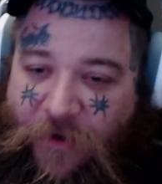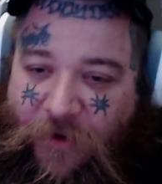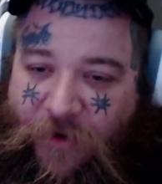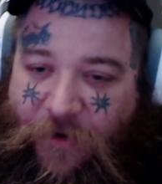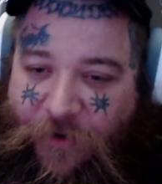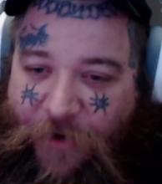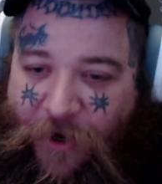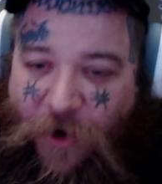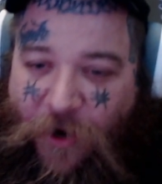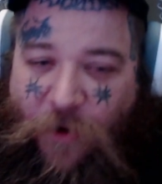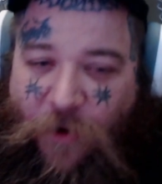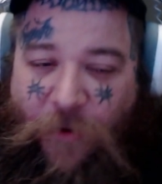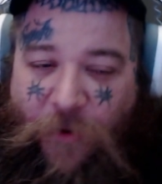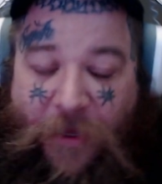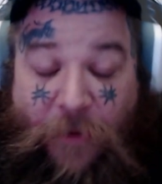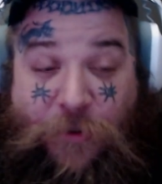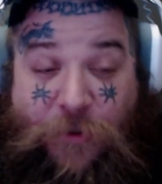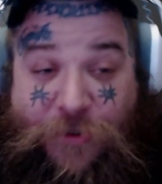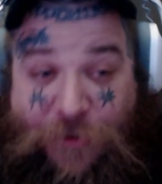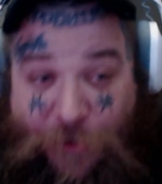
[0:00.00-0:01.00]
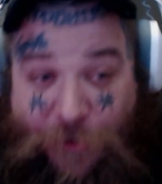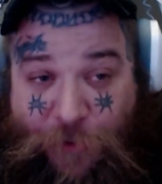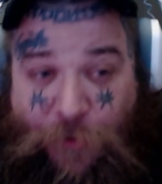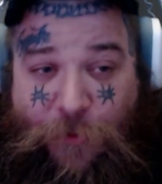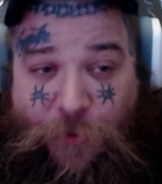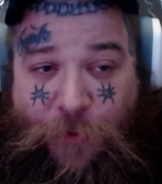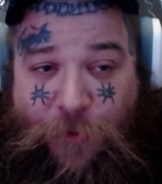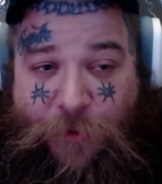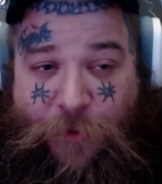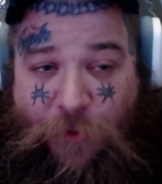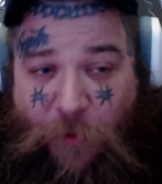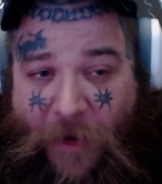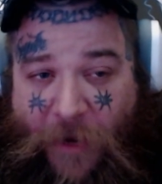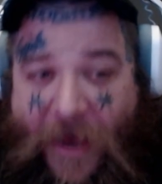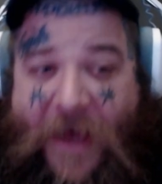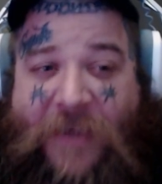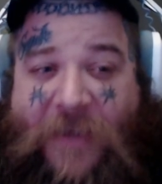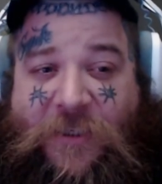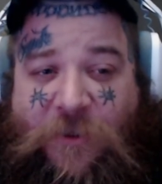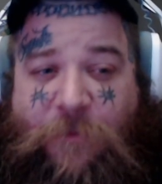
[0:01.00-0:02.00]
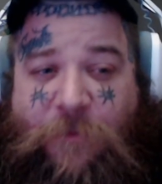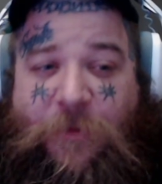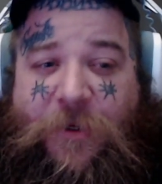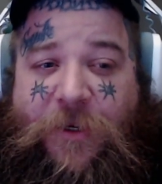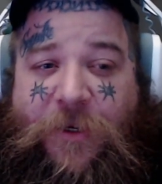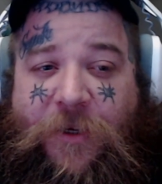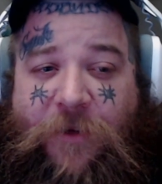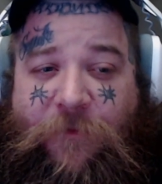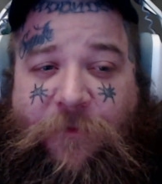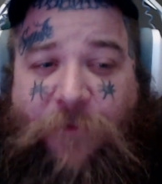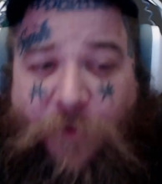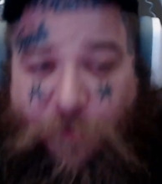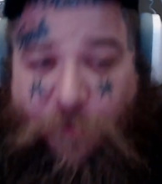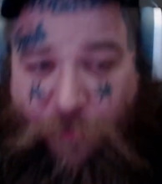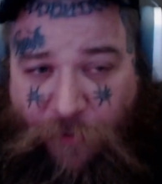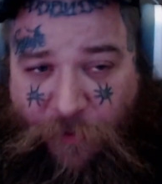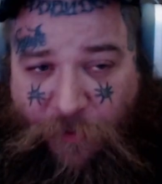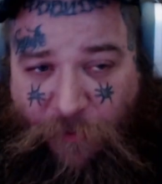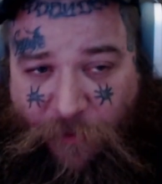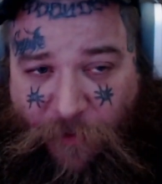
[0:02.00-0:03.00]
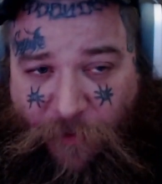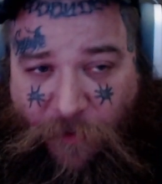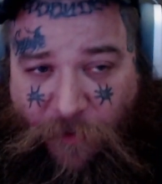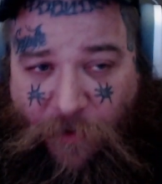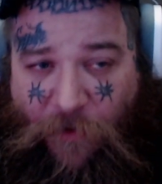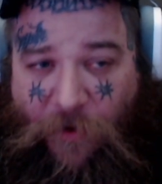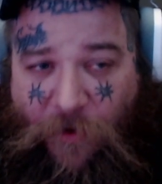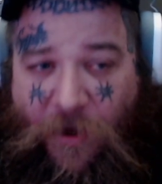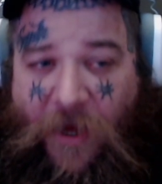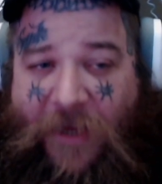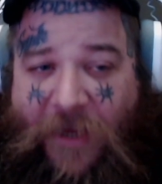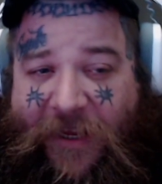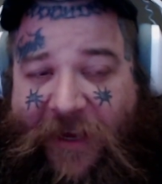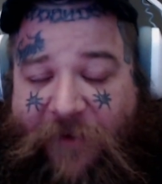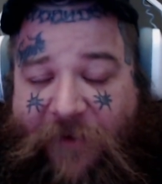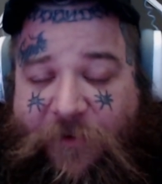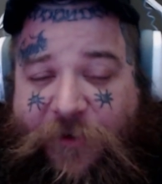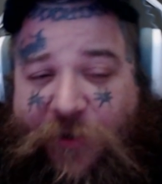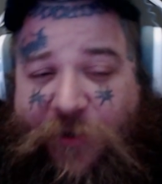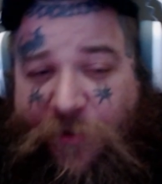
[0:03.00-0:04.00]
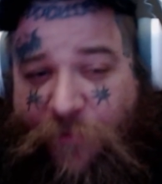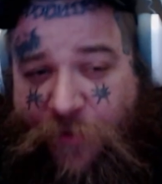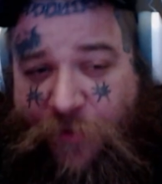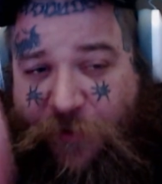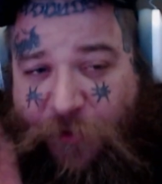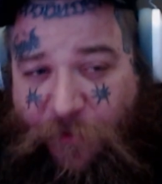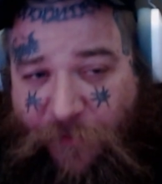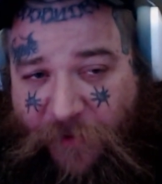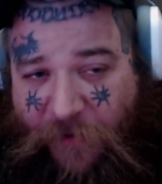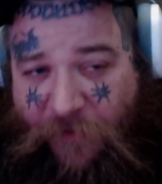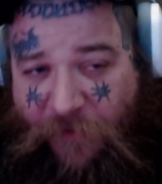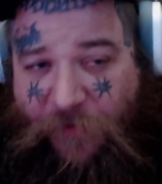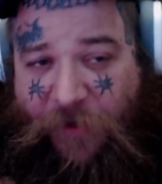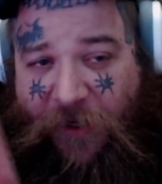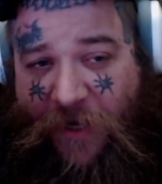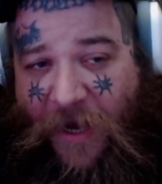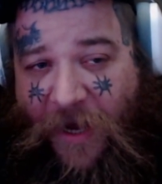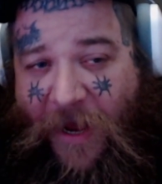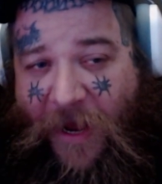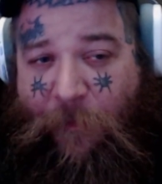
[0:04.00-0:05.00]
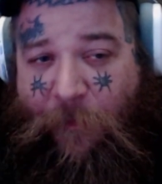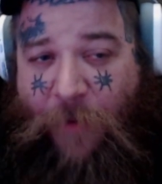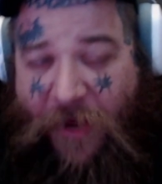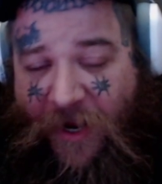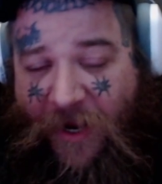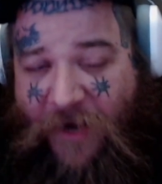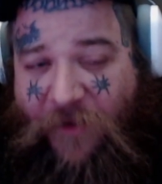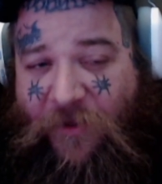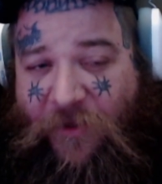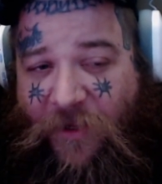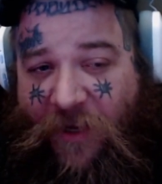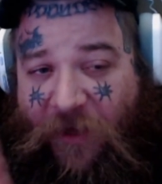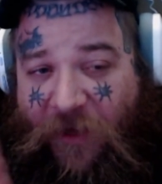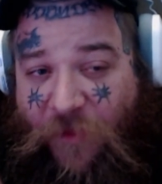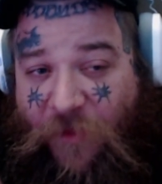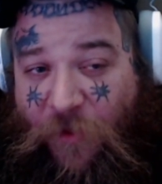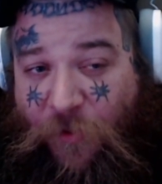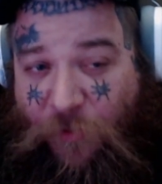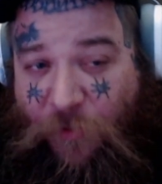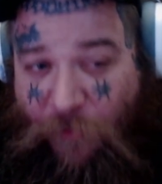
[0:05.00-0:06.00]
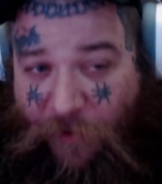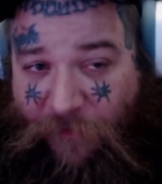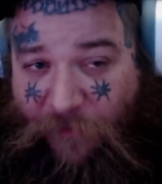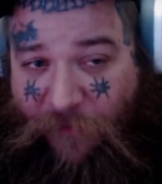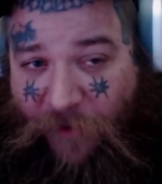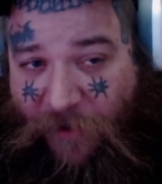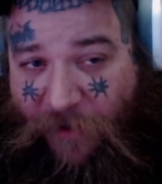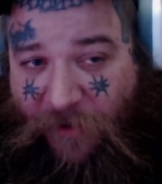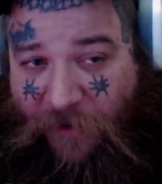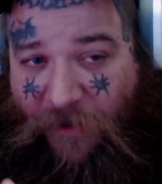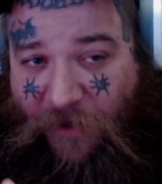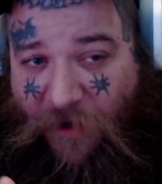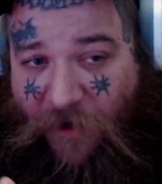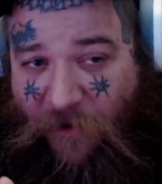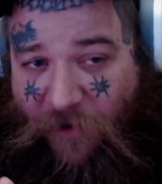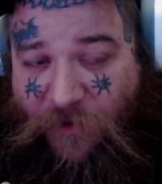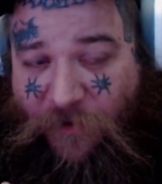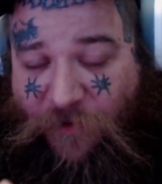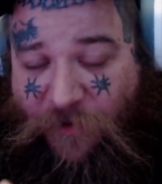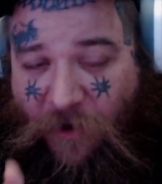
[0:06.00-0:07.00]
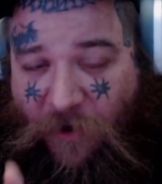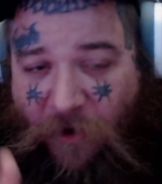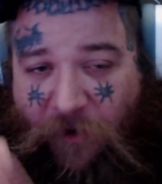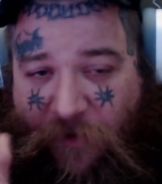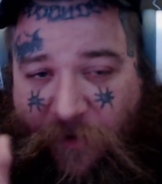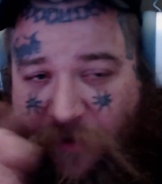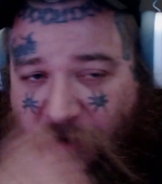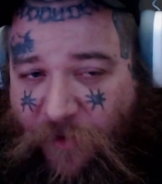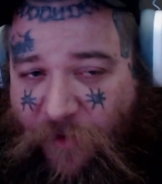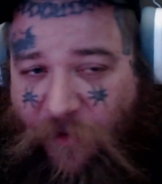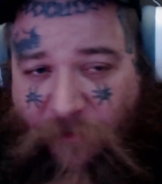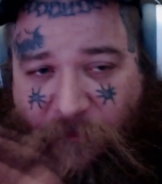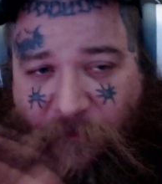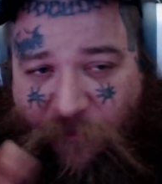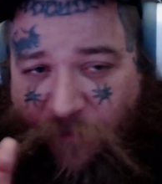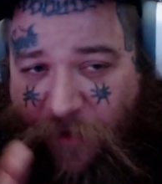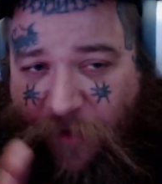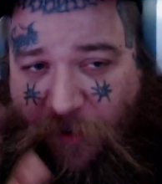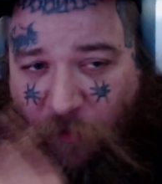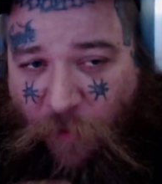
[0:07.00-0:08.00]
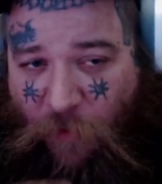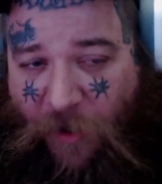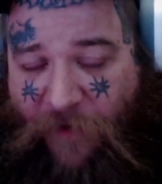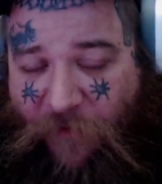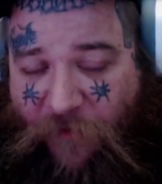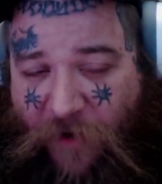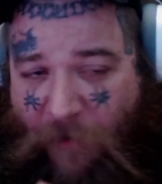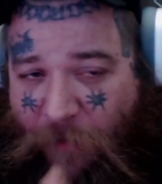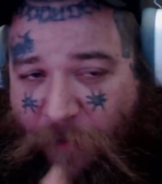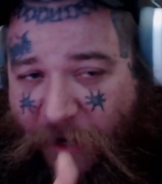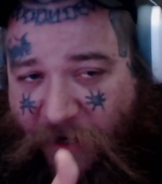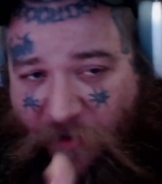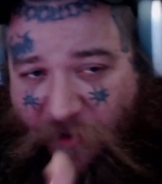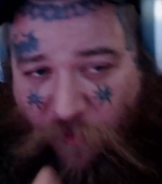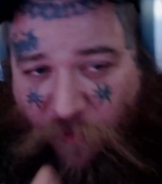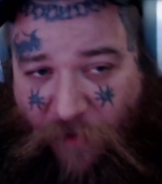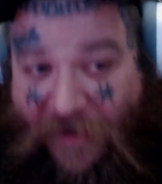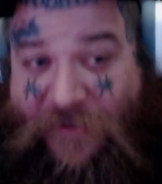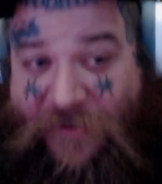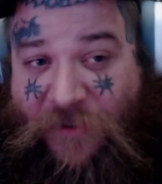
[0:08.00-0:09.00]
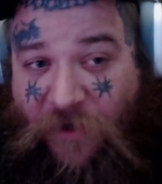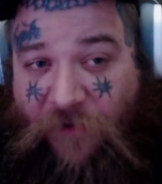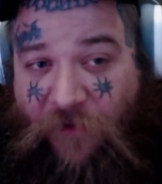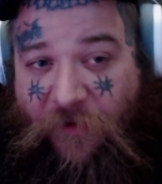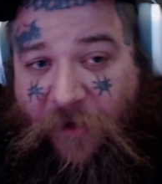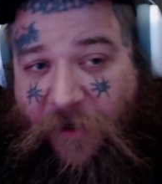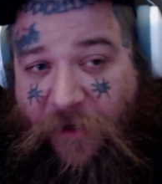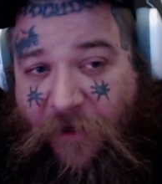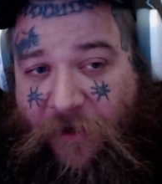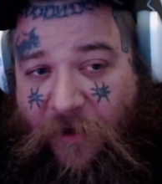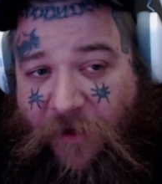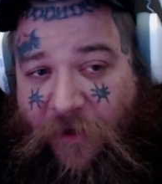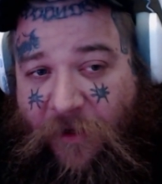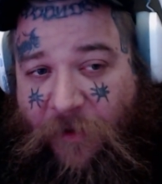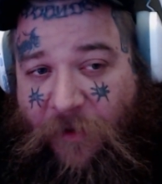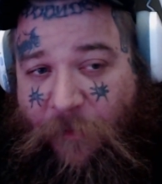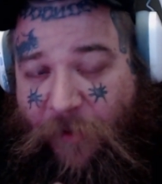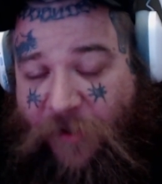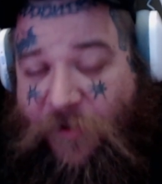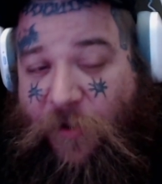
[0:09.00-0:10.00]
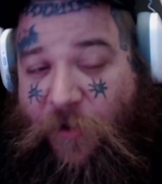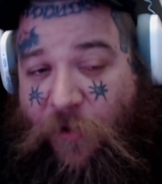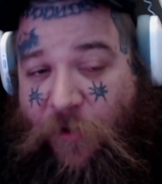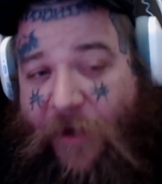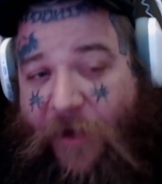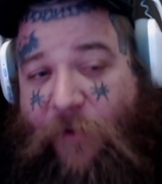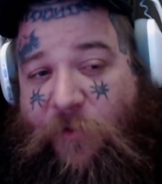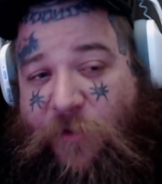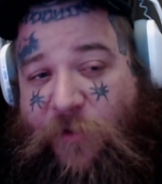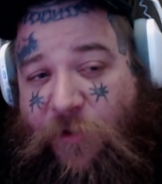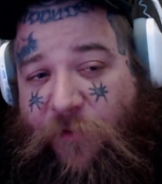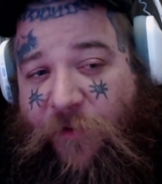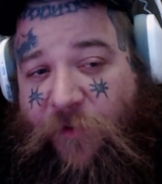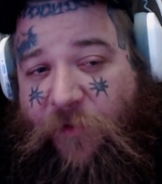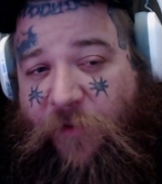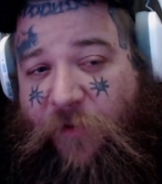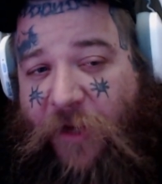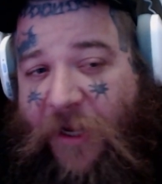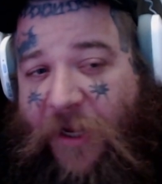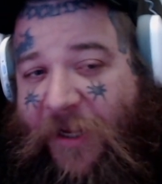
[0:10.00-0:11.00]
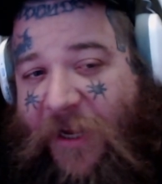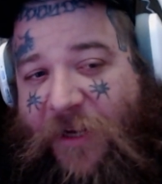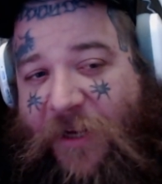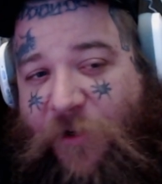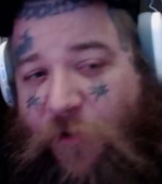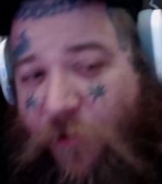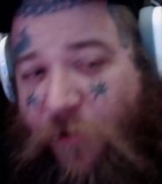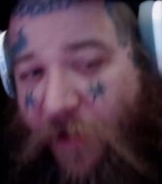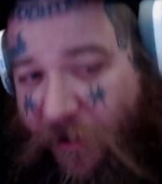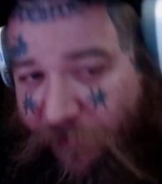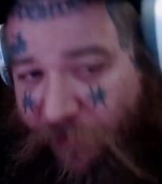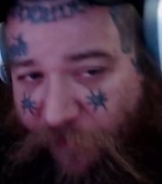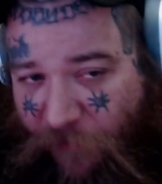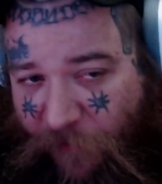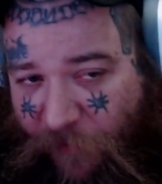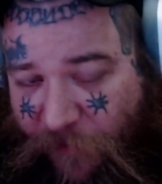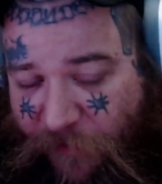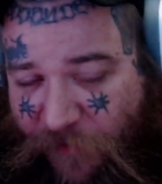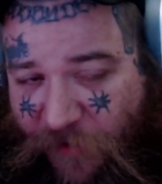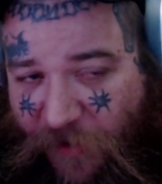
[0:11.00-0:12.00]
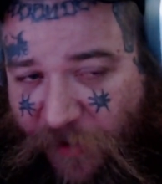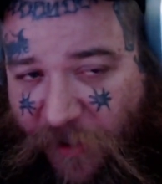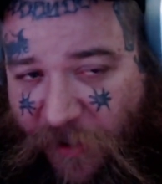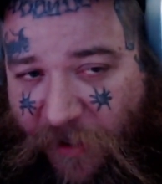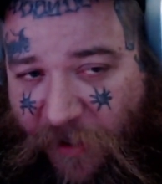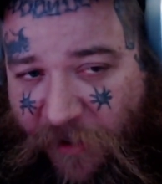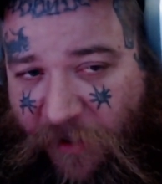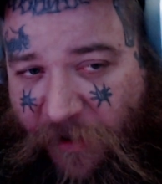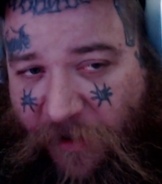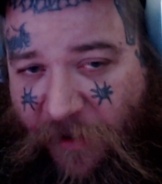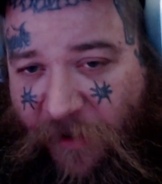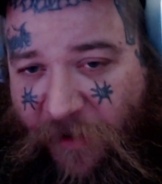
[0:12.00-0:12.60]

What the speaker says: no, it was you. You asked me for the pre-roll. I gave it to you for $2.50. I paid the other three fucking dollars, or the other fucking whatever. I paid the rest of it because all you had was $2.50. I can't do that for you today.